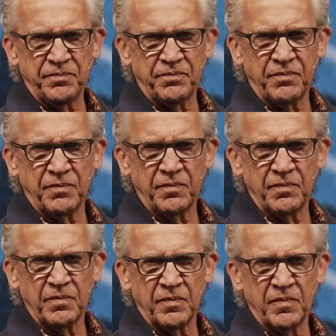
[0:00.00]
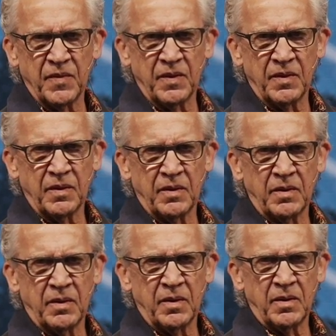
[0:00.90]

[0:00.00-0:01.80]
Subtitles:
(no one is talking)